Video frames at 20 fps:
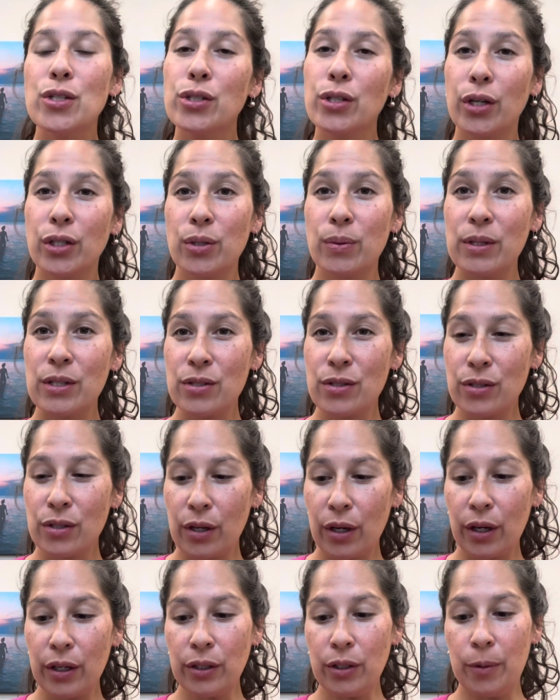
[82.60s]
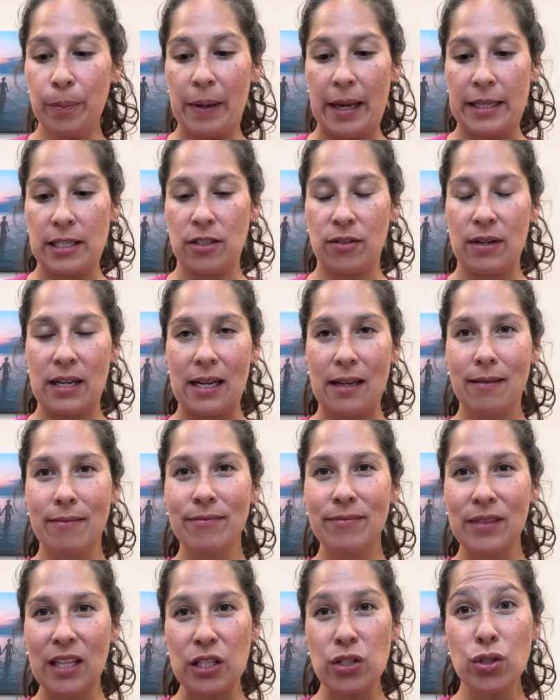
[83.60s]
So to insert your pessary,
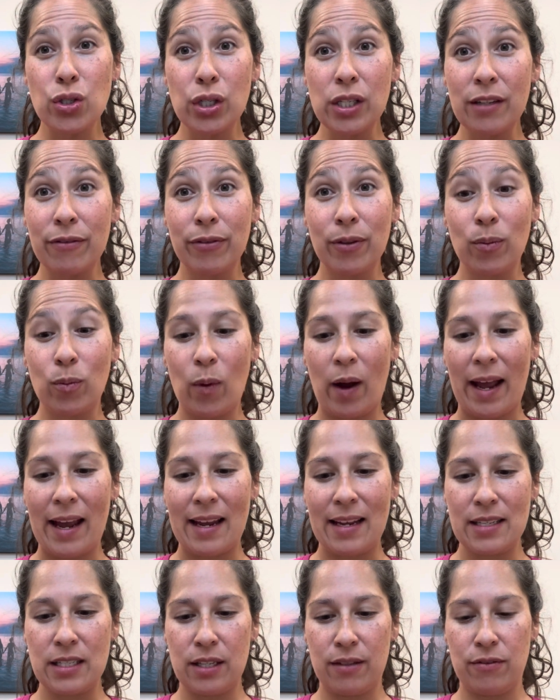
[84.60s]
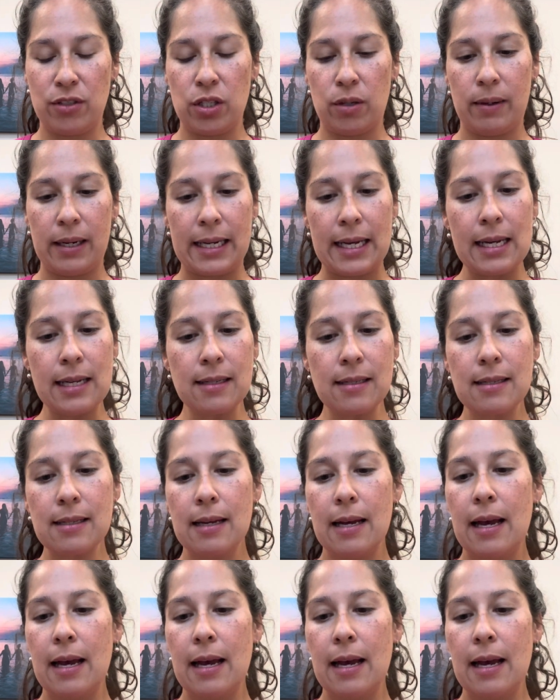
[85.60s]
there's two different ways of doing it.